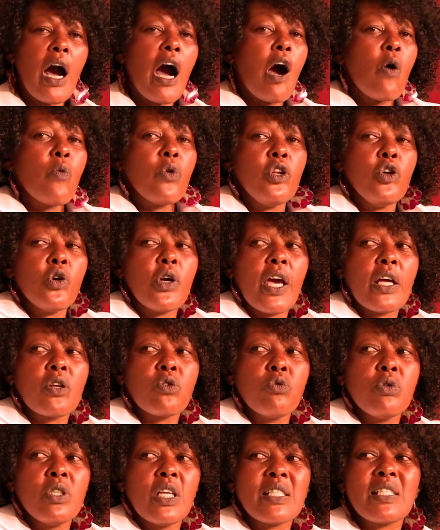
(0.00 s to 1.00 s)
How will you get
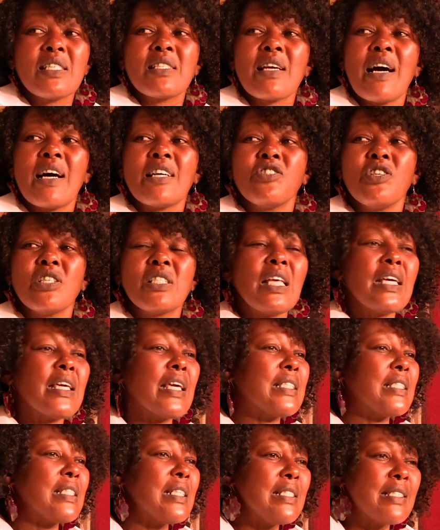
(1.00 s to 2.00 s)
good at it? As you're saying,
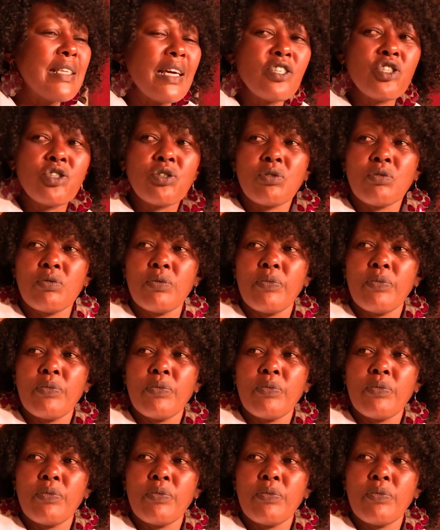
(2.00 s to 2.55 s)
it's intentional.